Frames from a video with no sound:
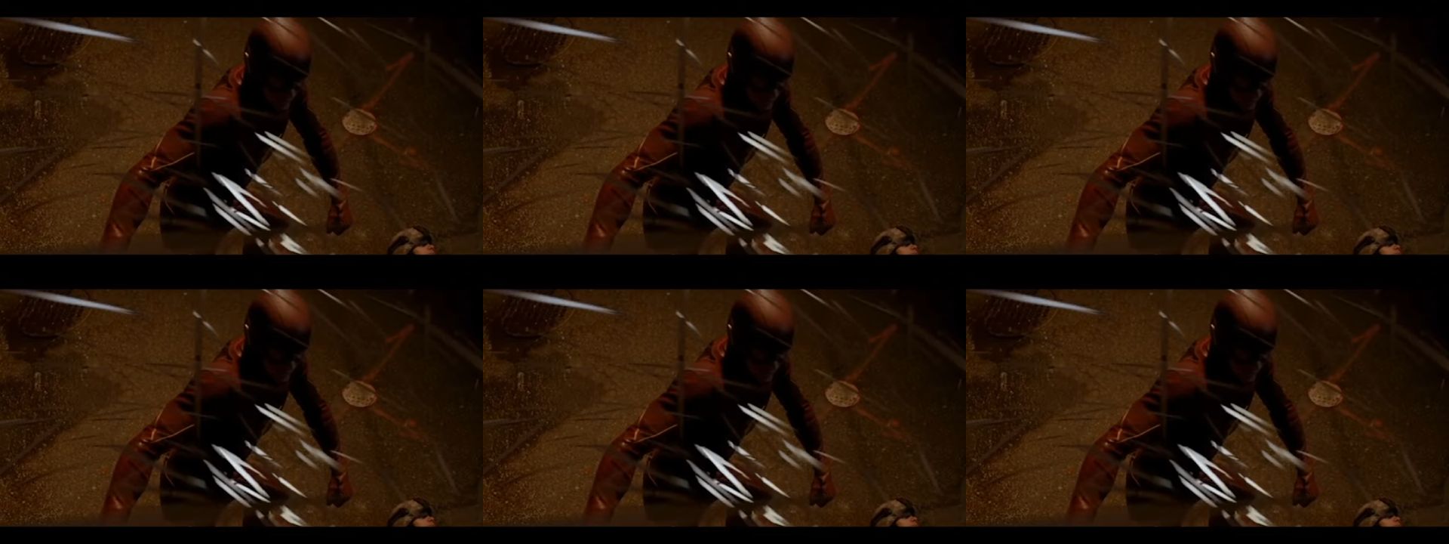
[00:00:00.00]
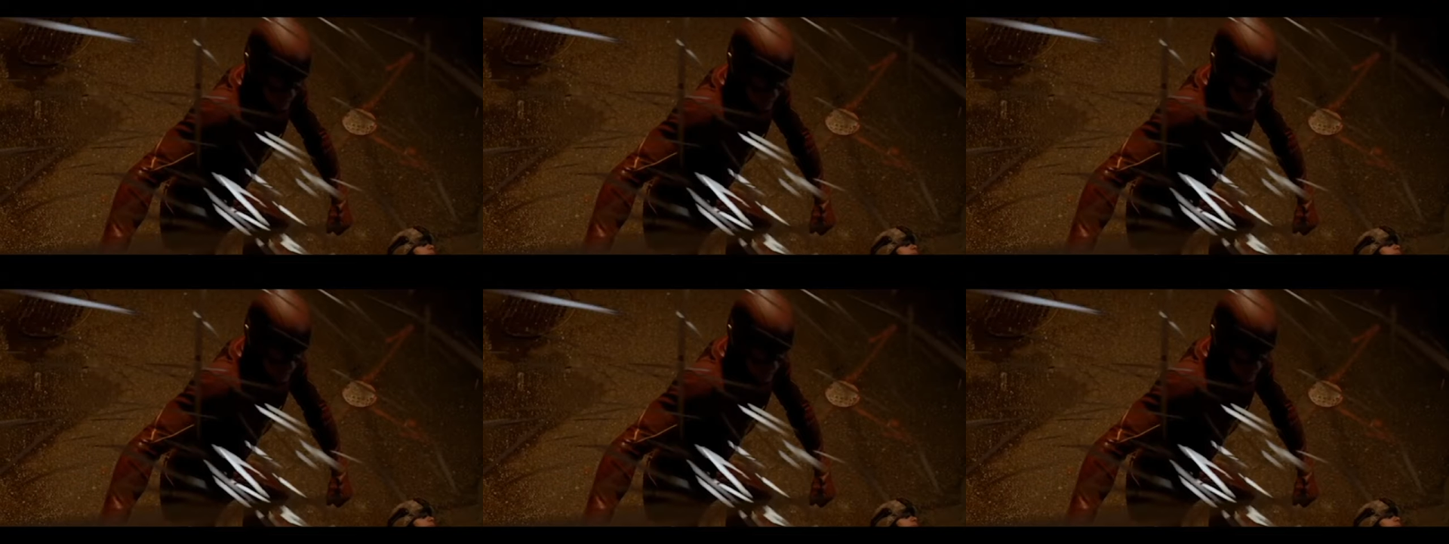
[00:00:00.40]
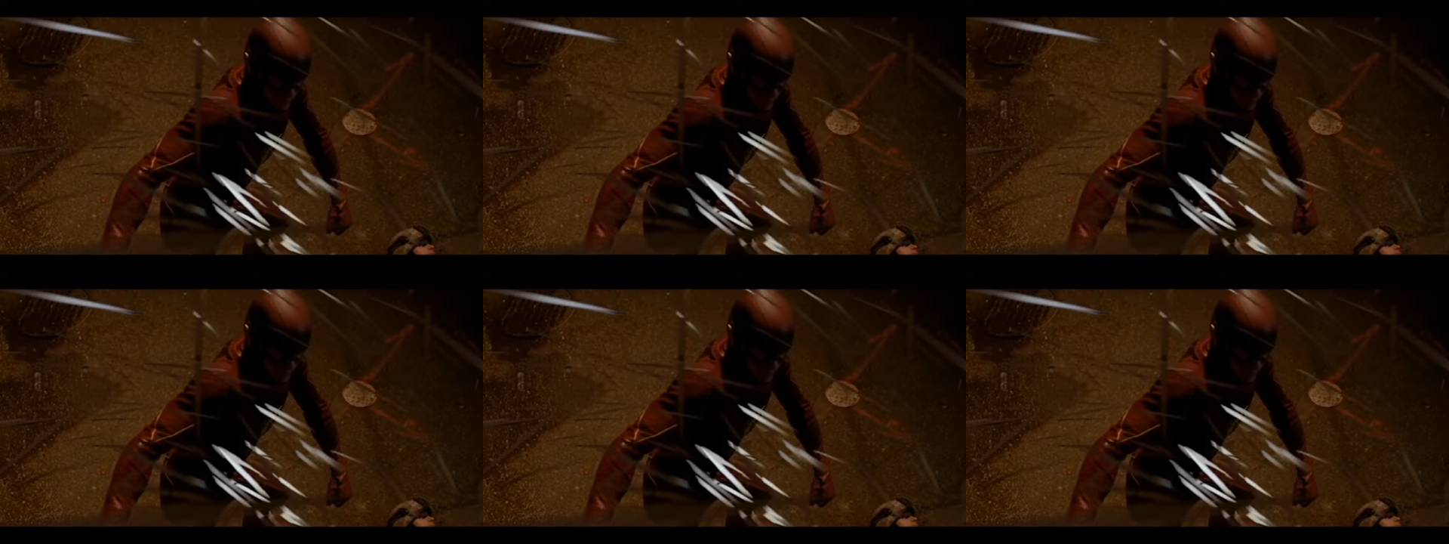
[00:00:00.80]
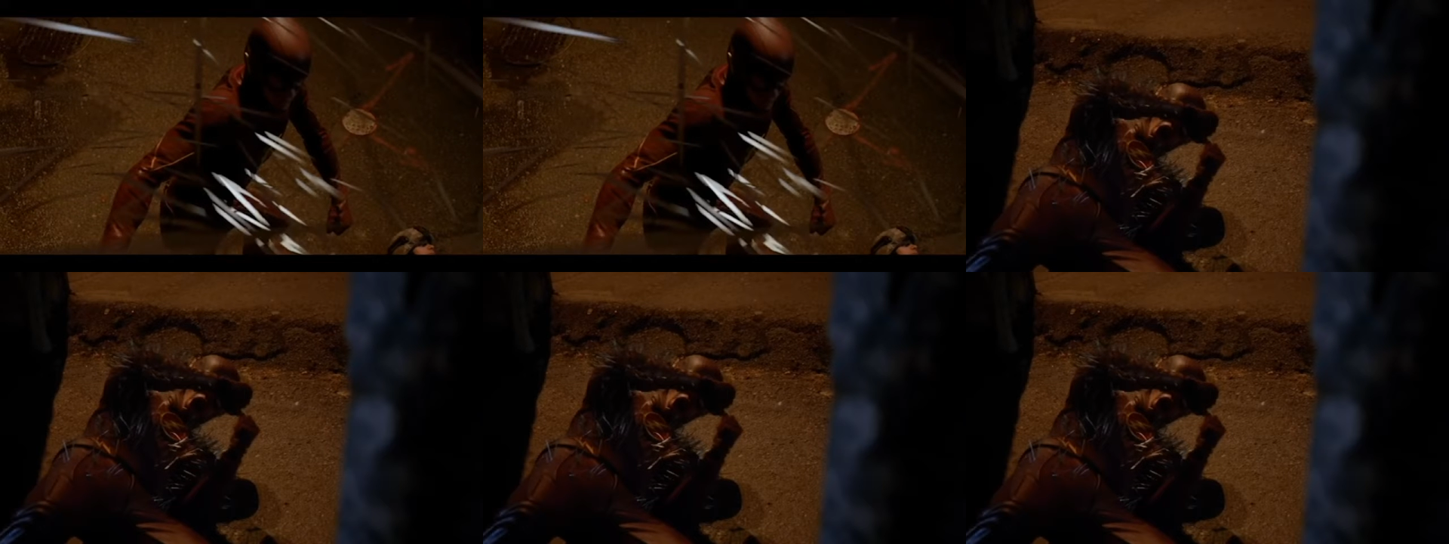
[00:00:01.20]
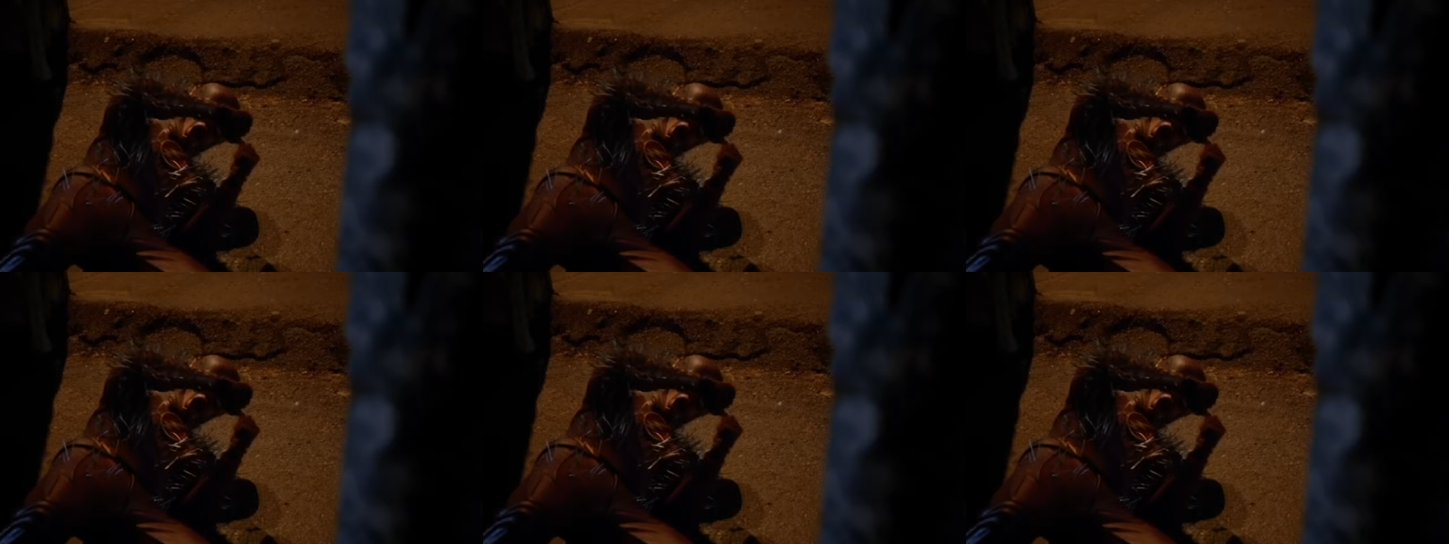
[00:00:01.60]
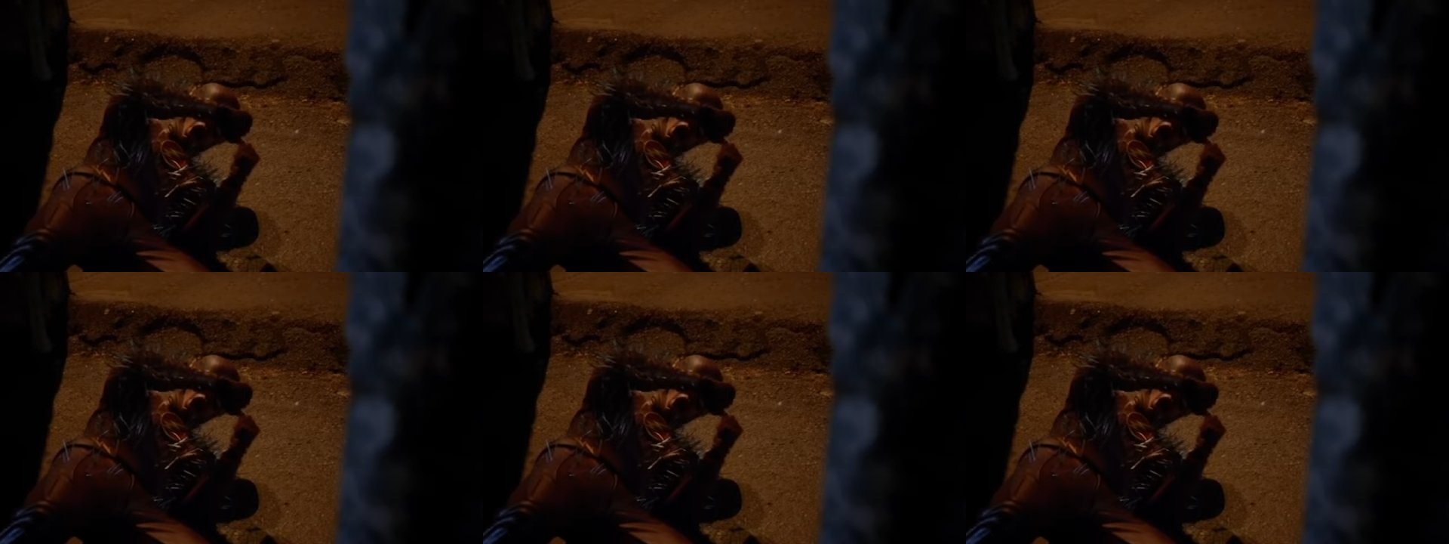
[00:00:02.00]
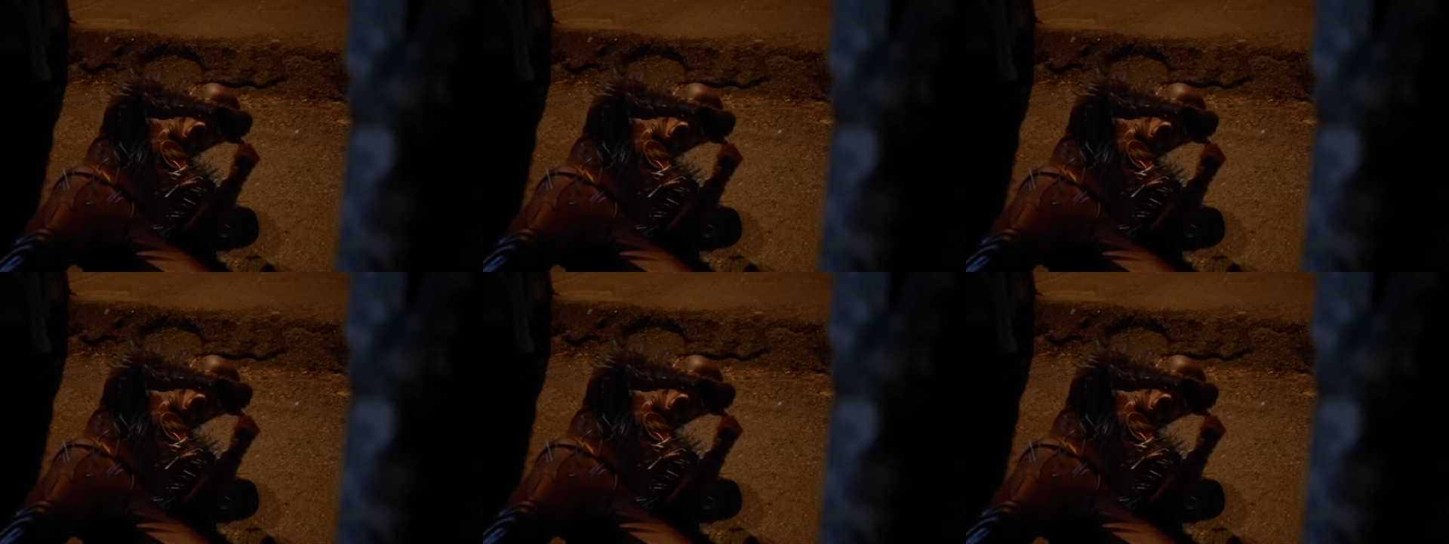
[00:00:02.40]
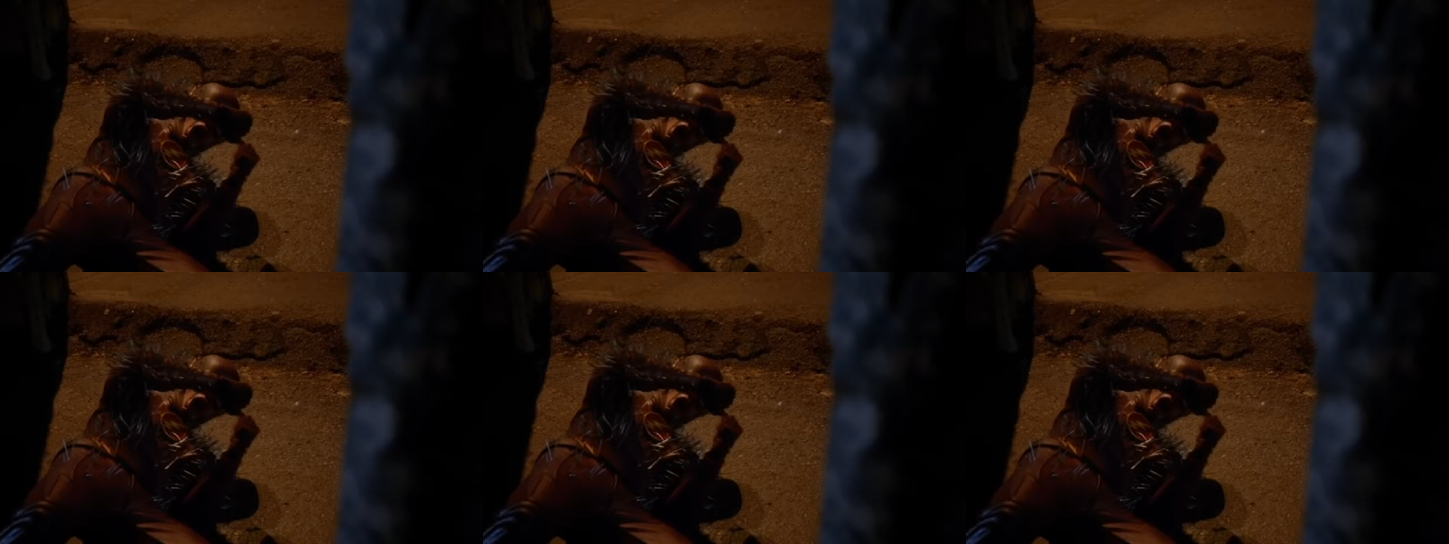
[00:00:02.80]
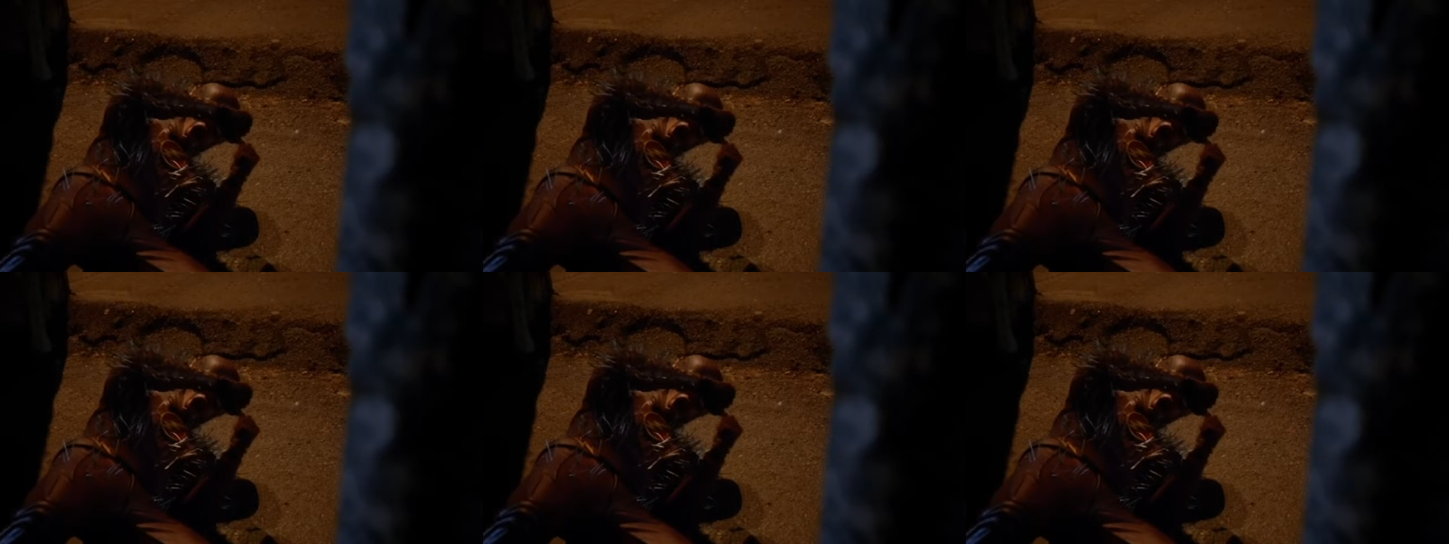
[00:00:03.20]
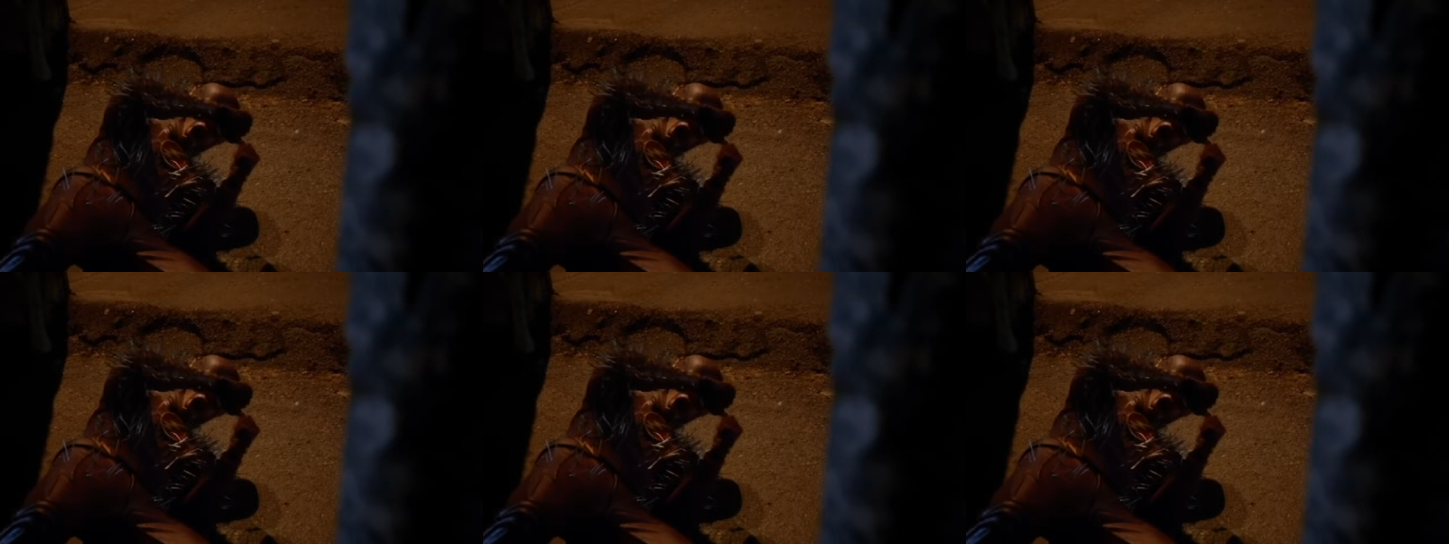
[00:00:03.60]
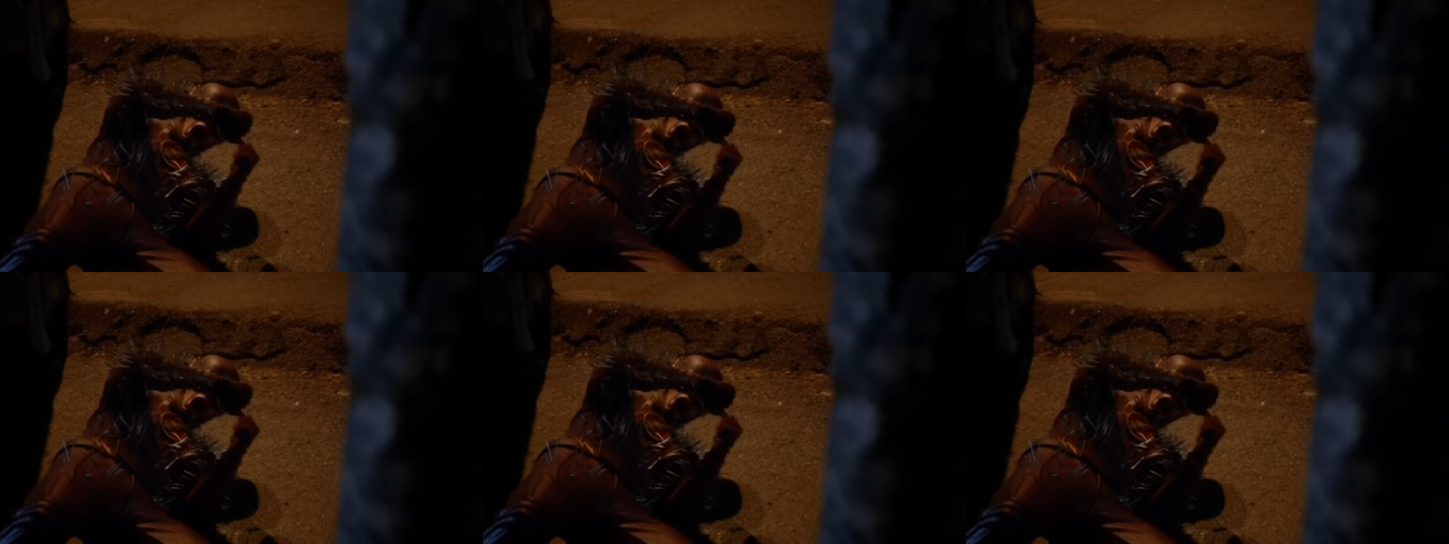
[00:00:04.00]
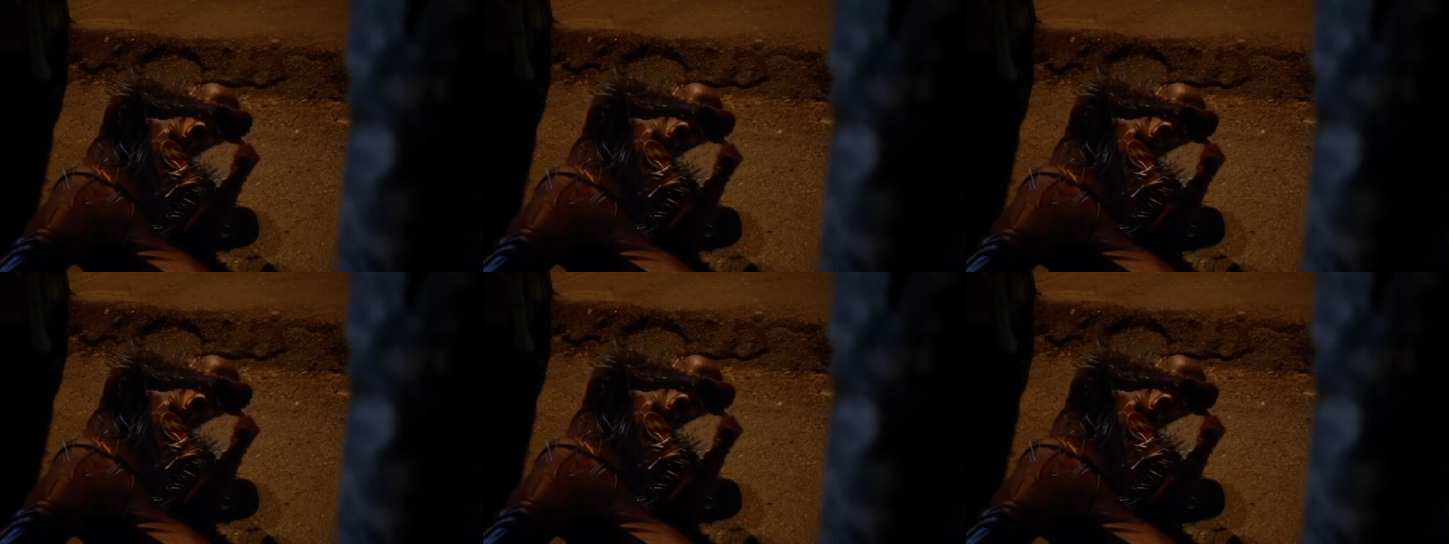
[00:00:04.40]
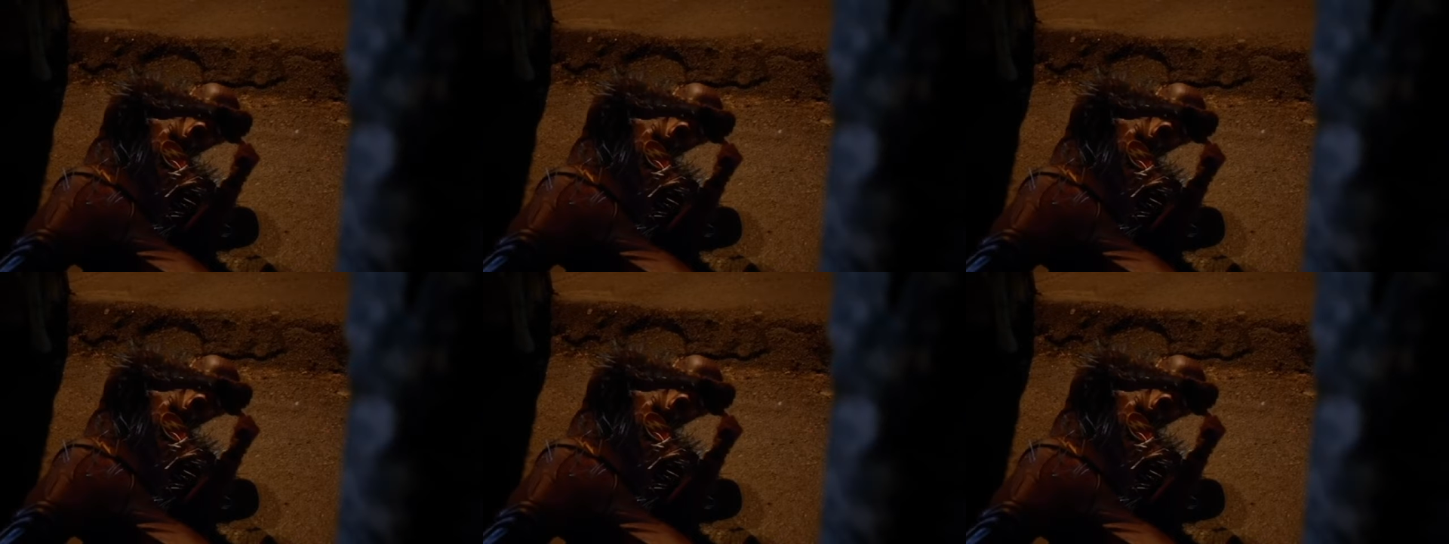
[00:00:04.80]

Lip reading: No face is visible, so there are no lips to read.